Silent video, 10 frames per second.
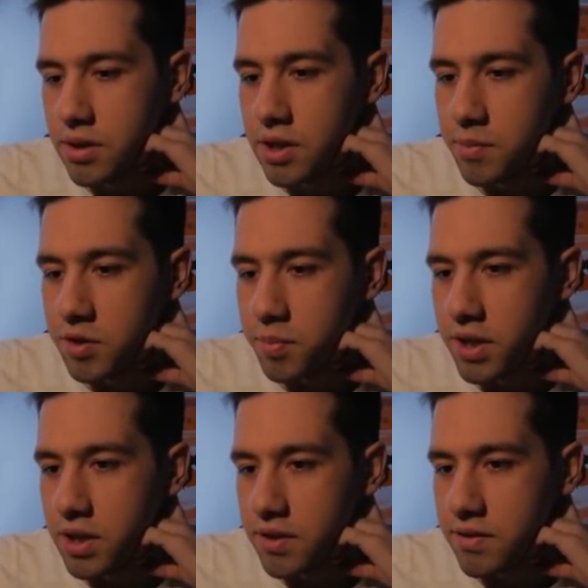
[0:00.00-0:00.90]
And then we just
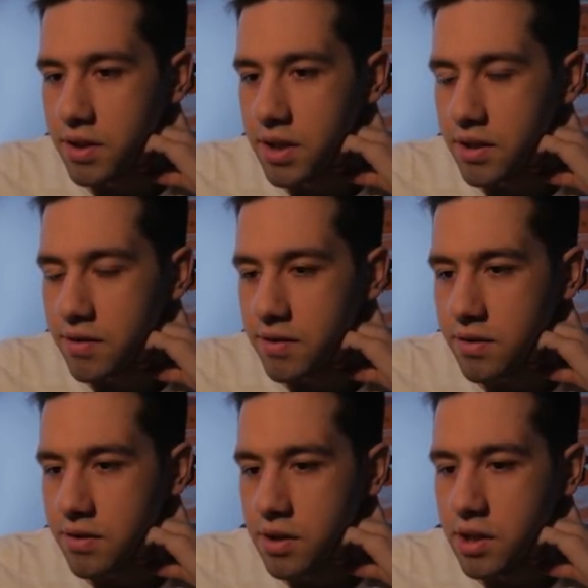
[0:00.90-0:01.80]
play Glusty
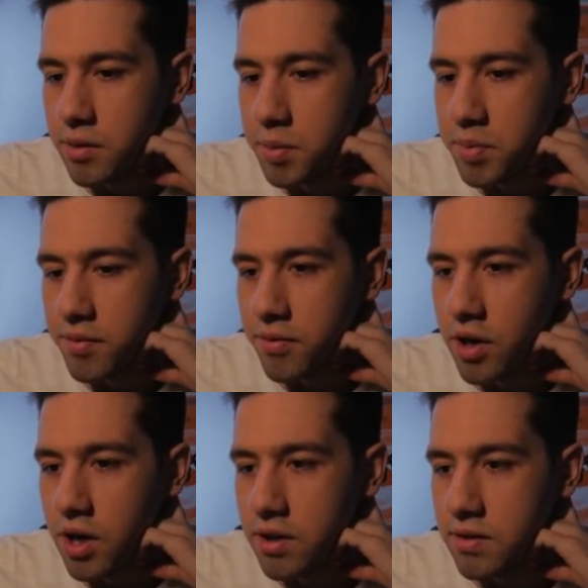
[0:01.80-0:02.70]
next. And then we play for
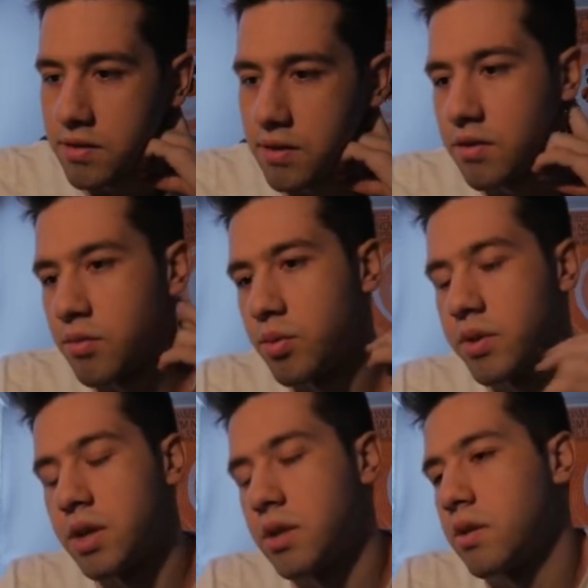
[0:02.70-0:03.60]
Haunt into
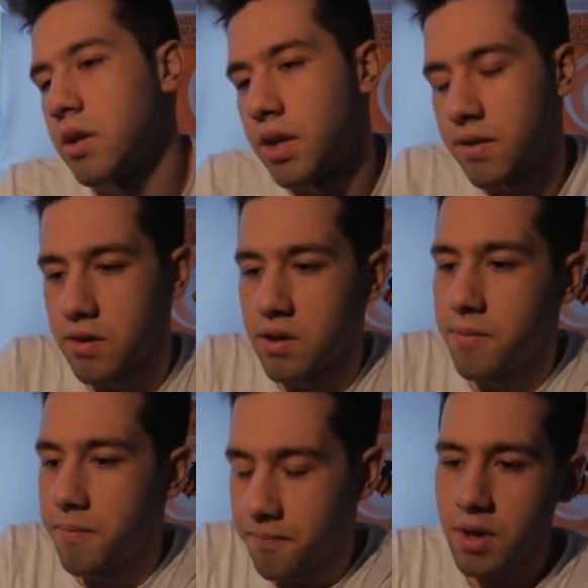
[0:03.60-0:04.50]
Ruehin, and that's
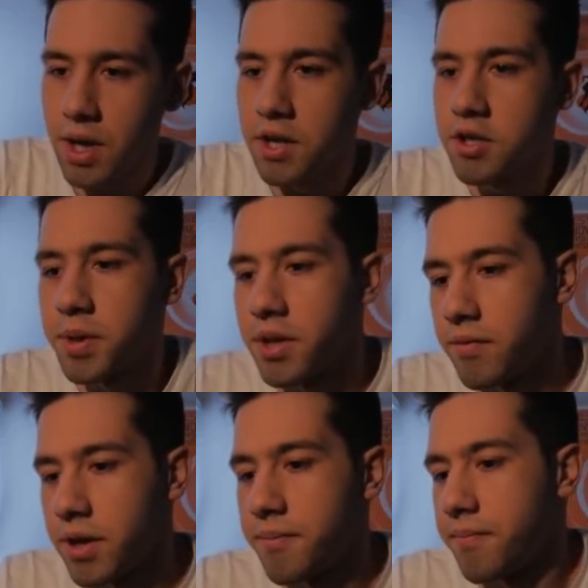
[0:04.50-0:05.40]
good. Yeah, that should be
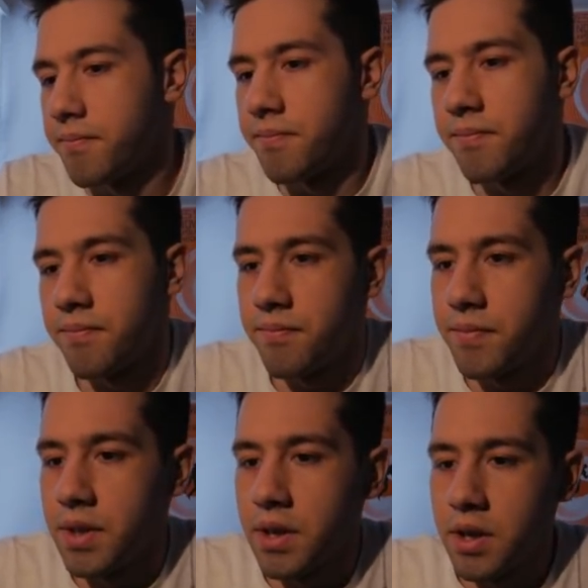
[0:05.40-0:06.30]
good, right?
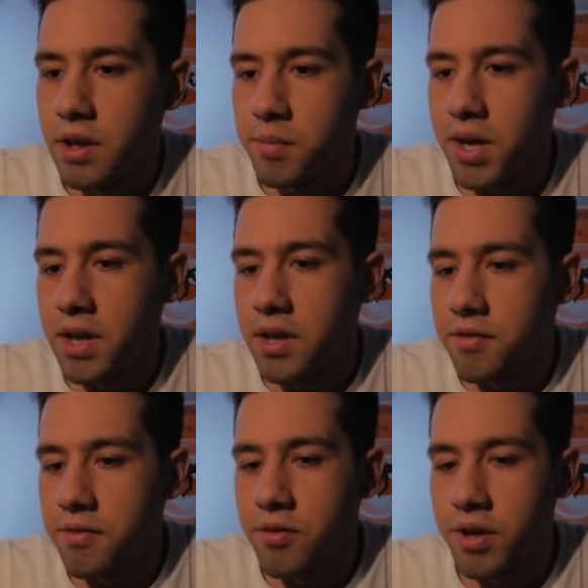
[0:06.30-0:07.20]
Because we got
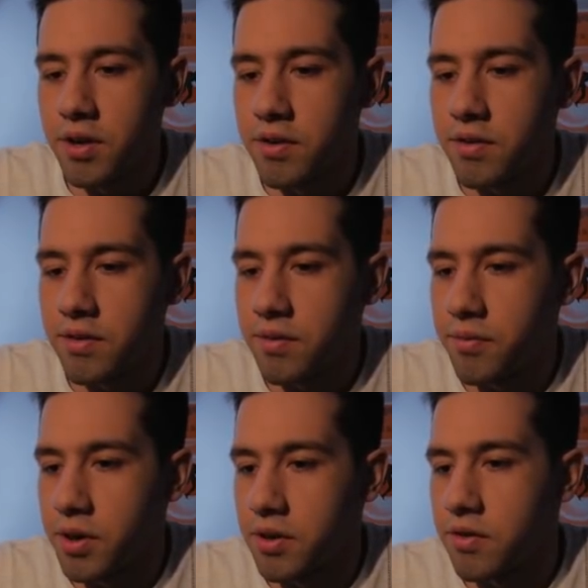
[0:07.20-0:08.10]
enough triggers
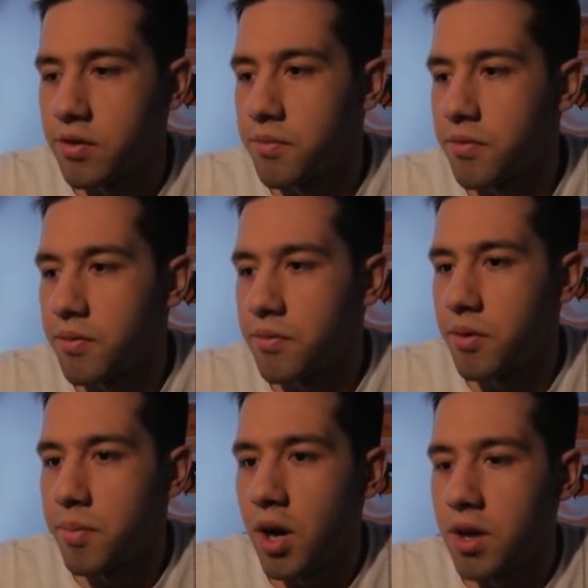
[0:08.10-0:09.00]
for consume
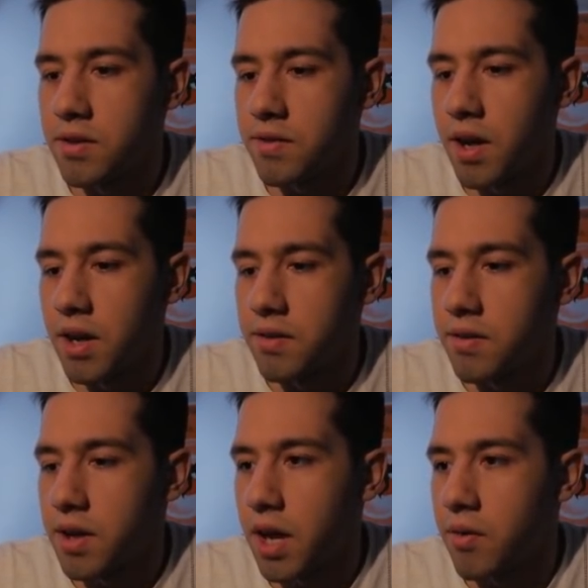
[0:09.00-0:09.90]
from Haunt and
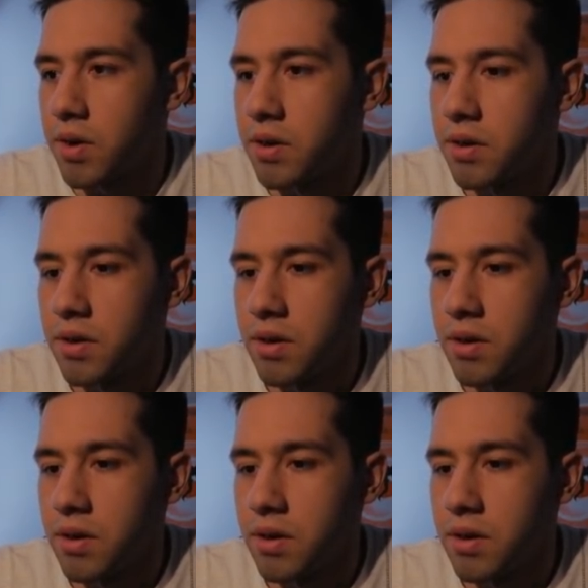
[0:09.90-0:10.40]
Karen.